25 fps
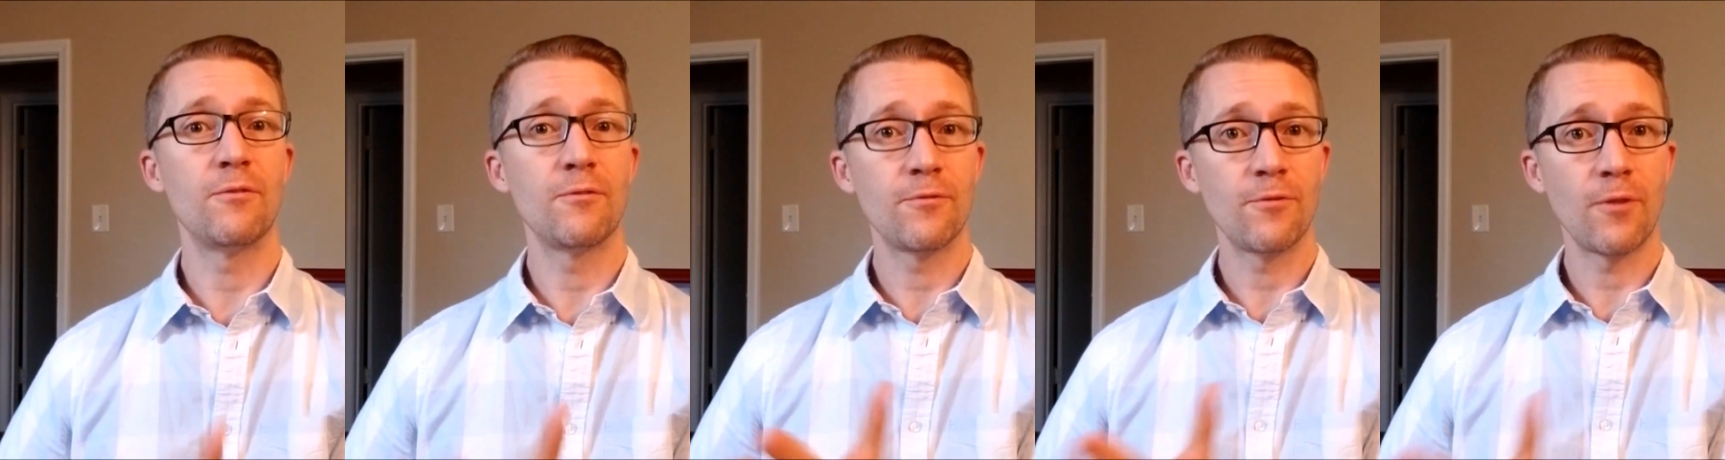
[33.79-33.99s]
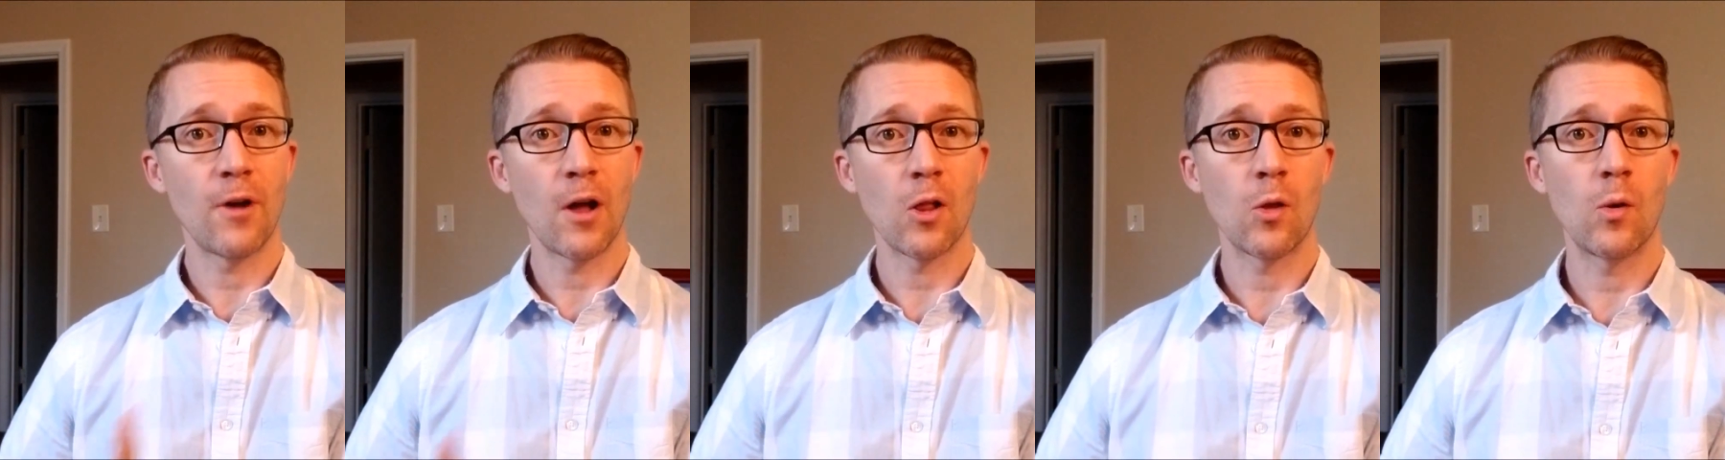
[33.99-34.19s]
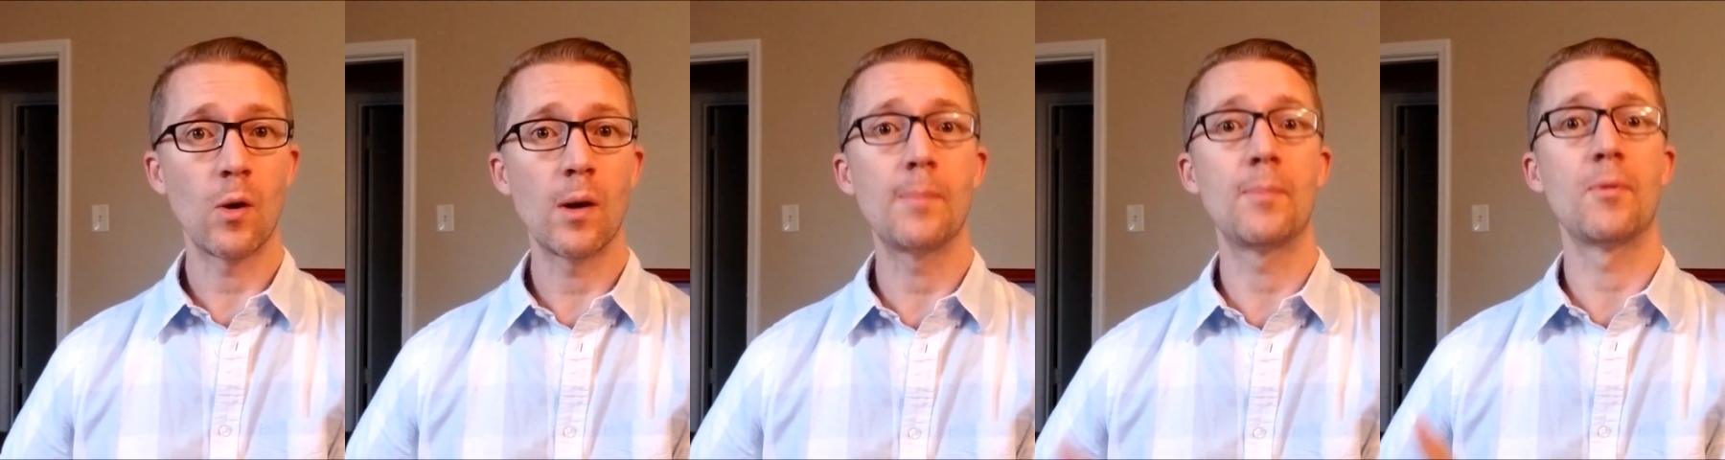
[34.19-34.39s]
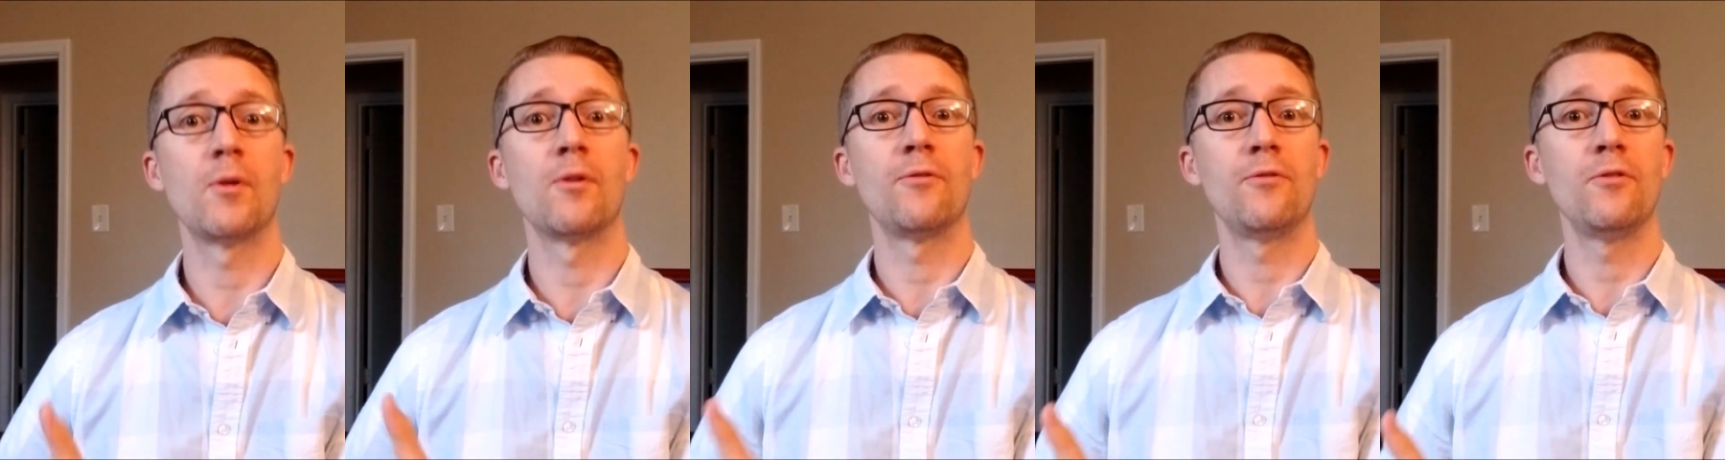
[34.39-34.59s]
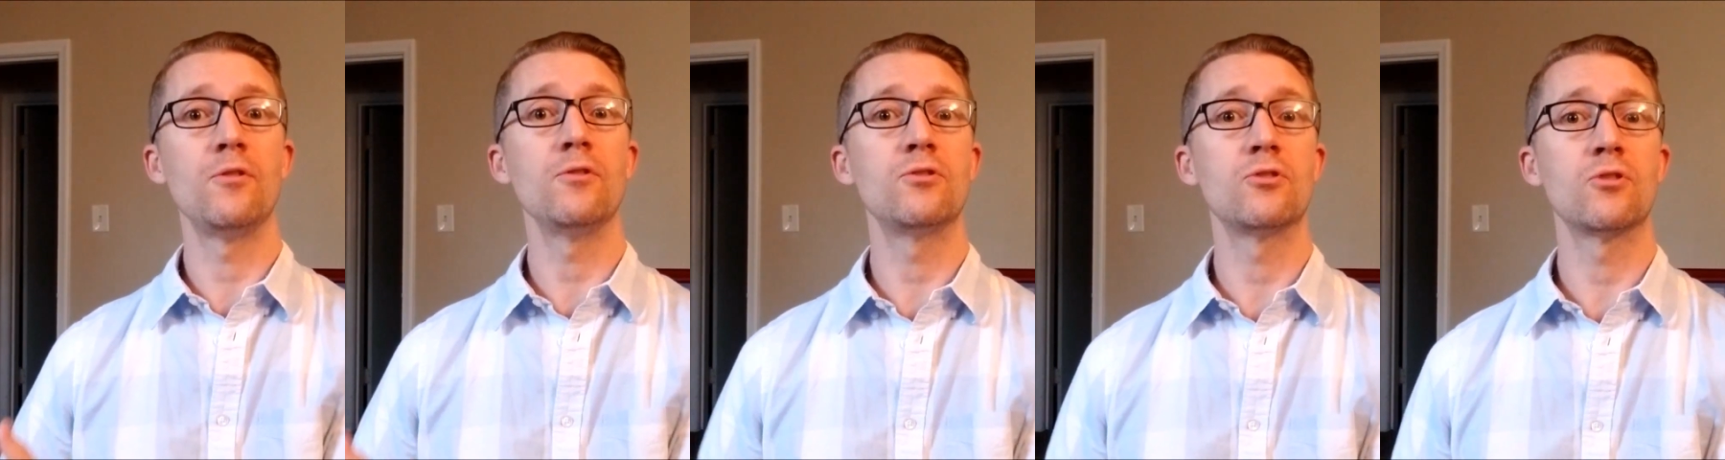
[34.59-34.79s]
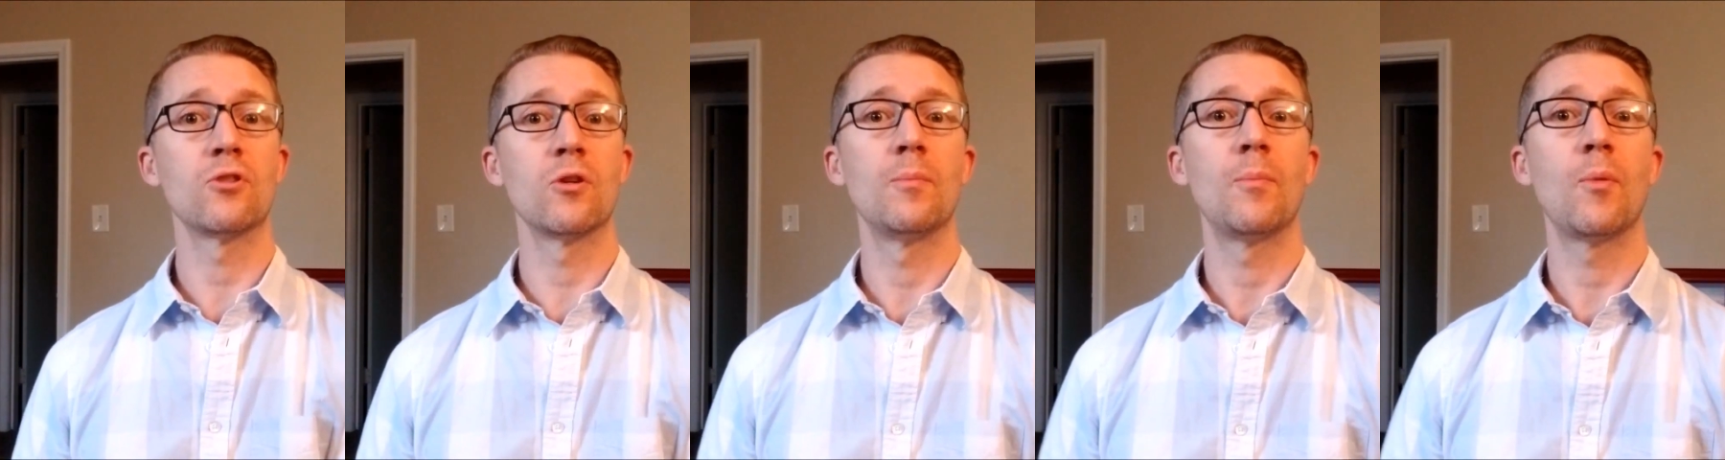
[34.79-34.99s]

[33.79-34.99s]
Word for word: follow up or future